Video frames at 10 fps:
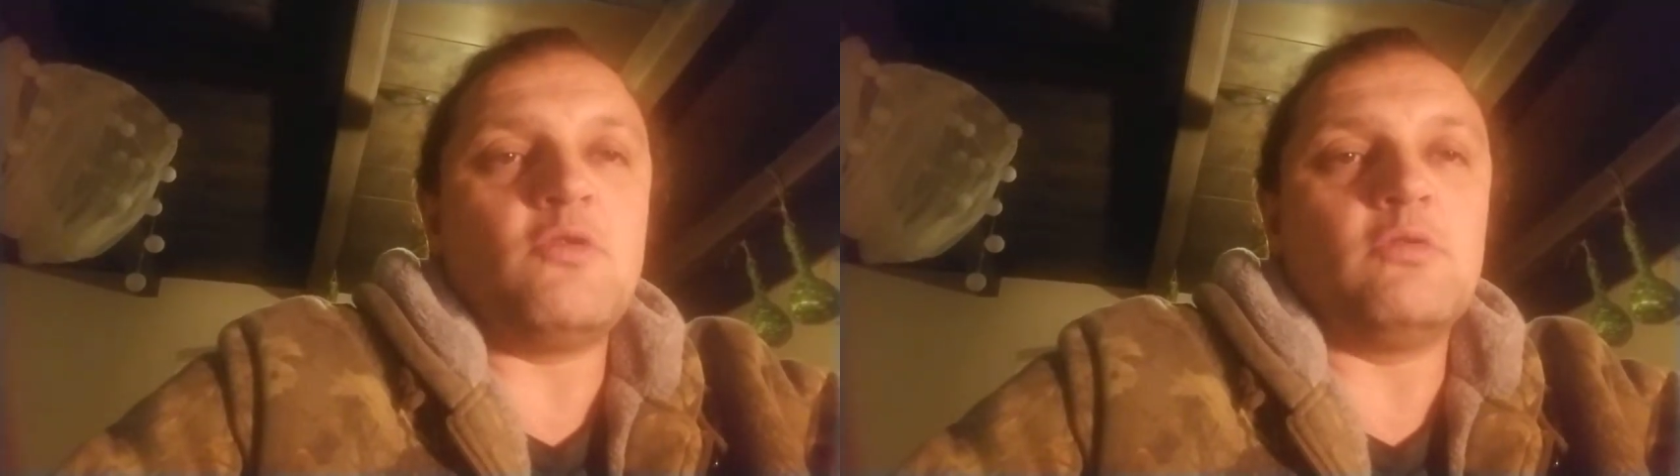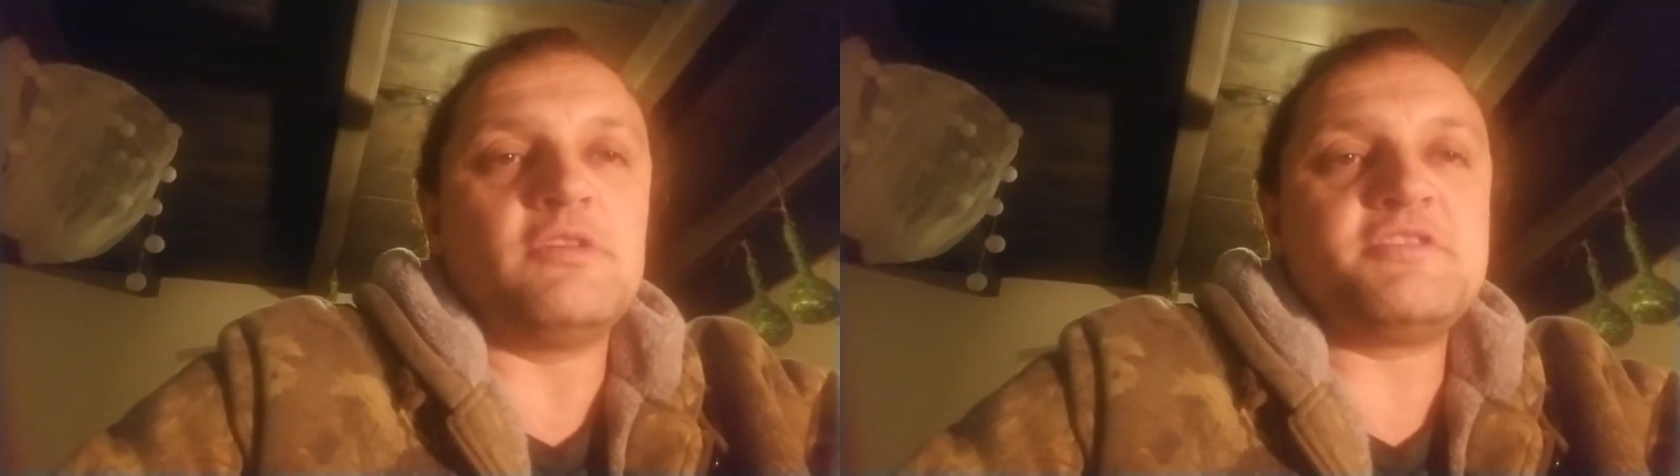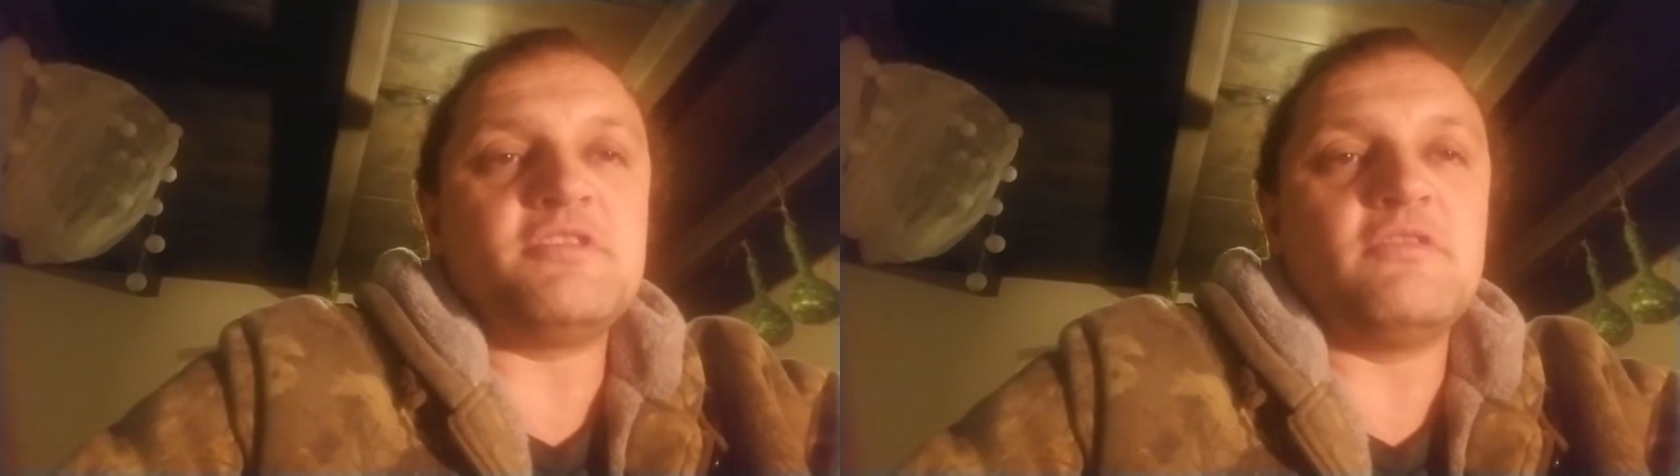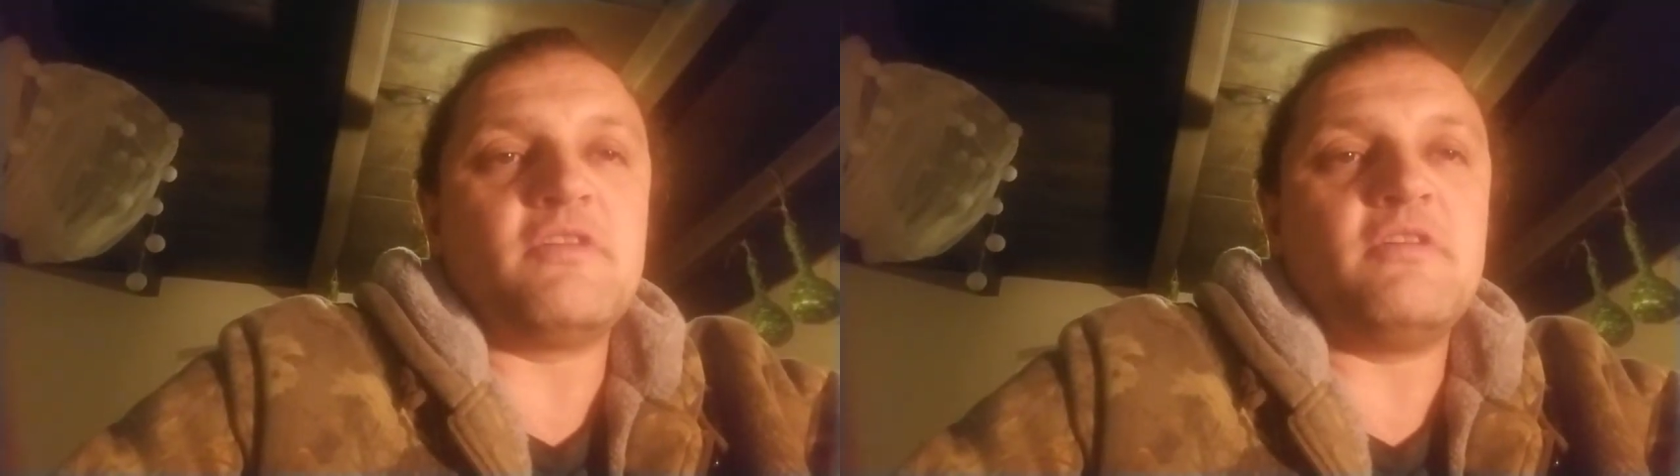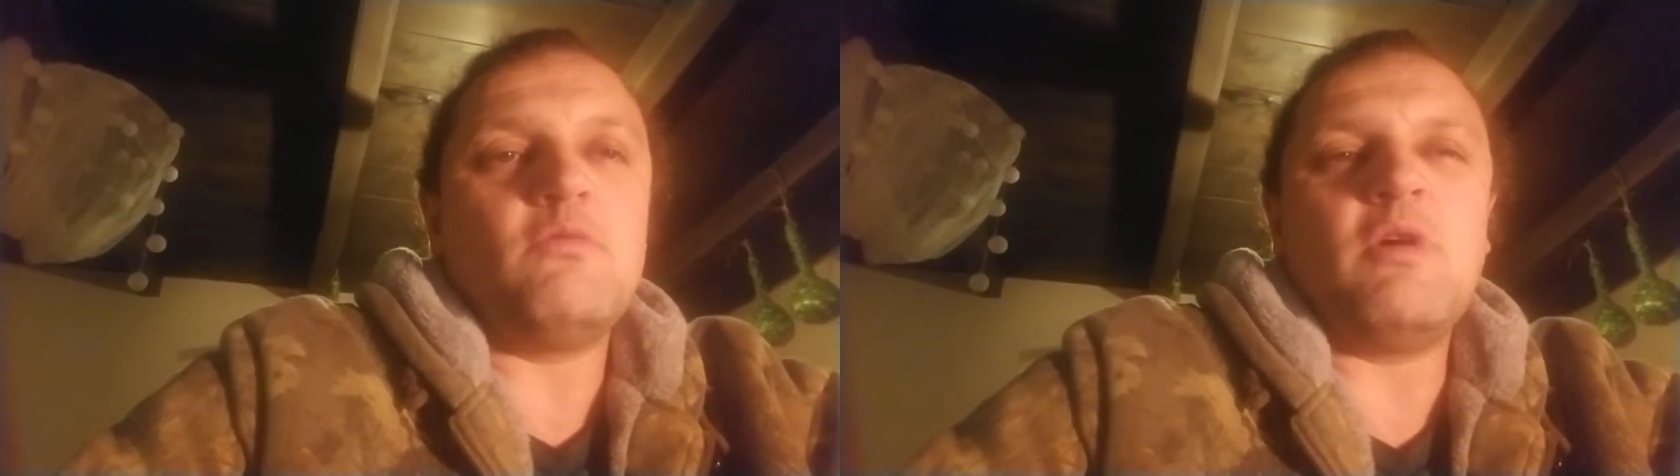gold and
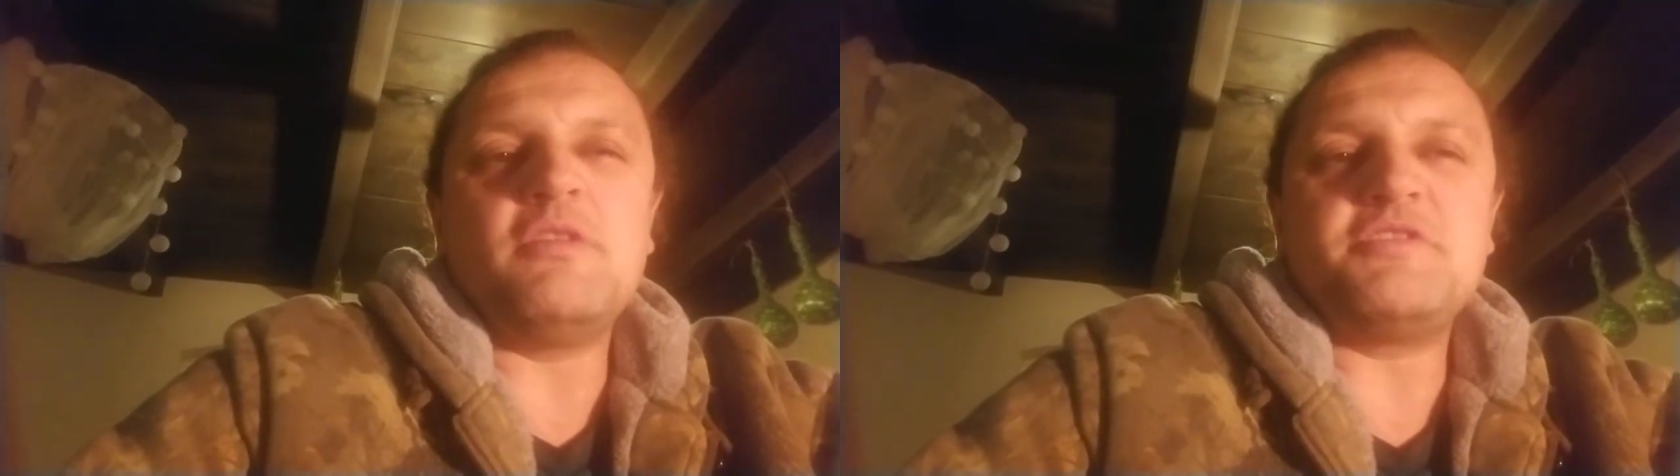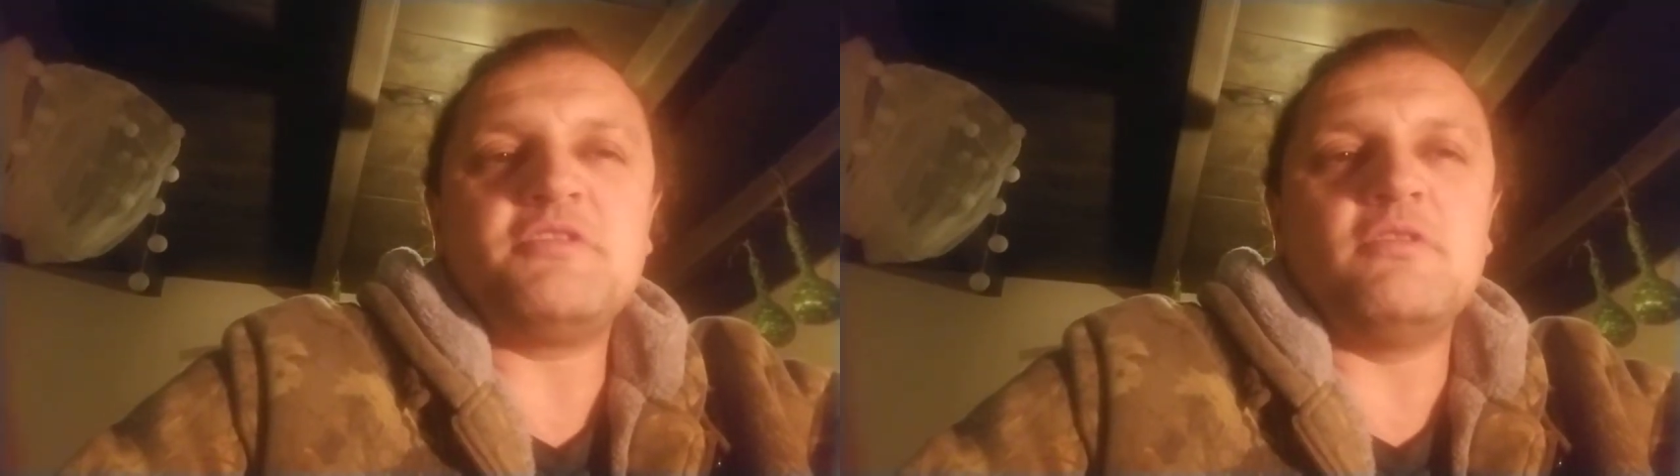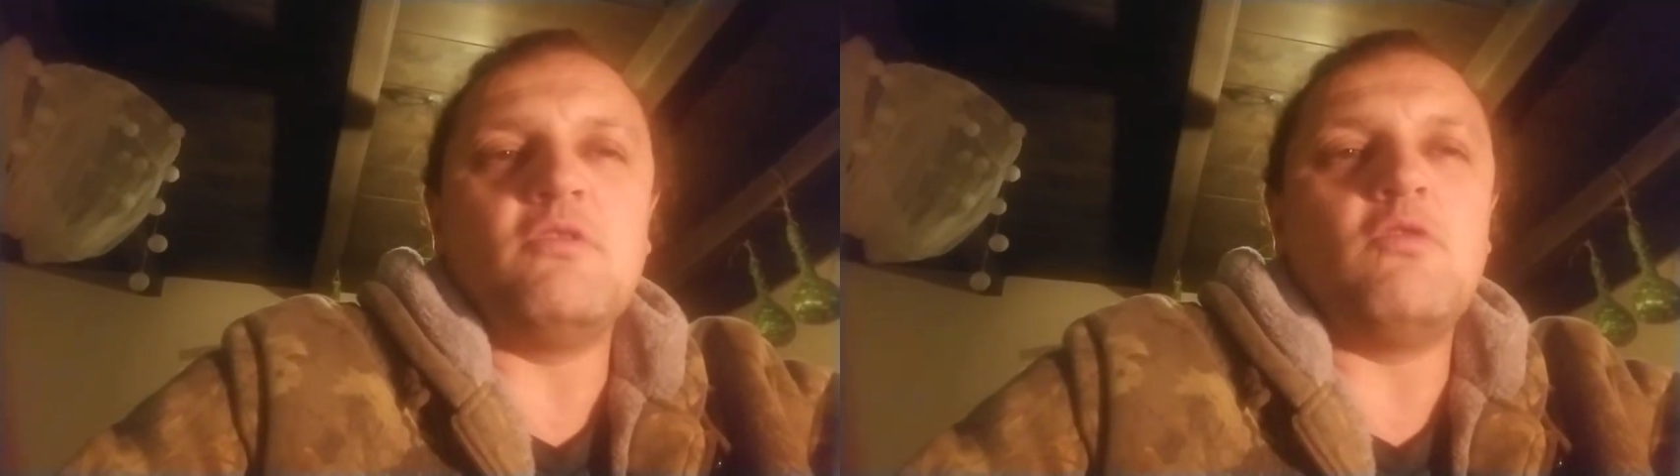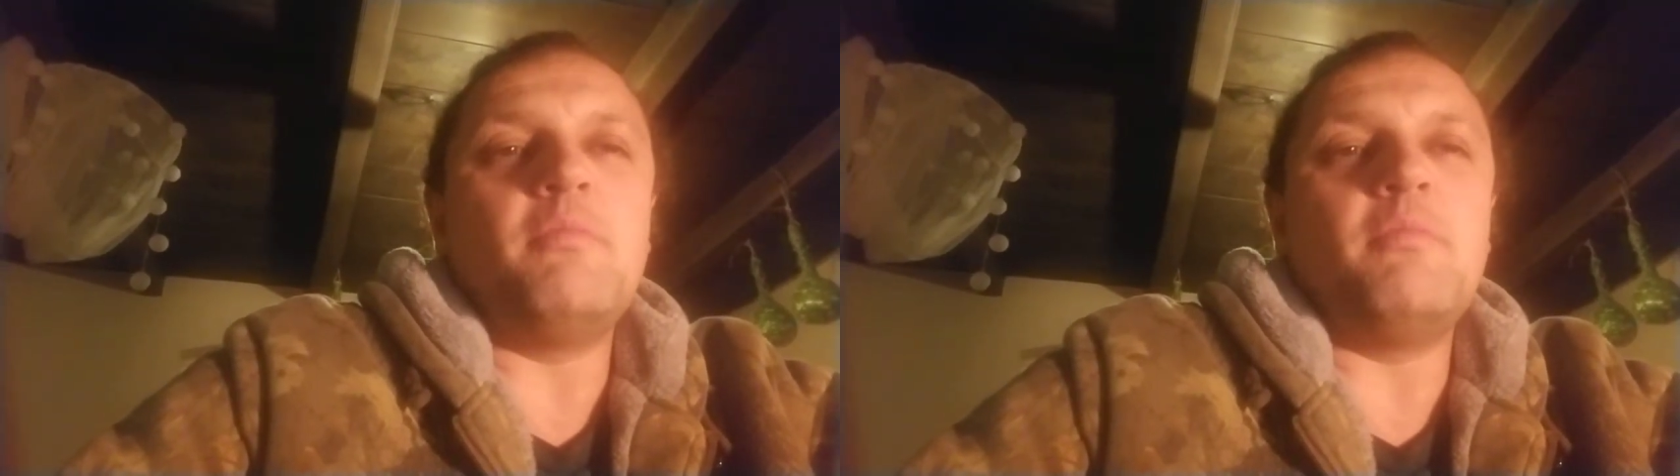silver while they're still low,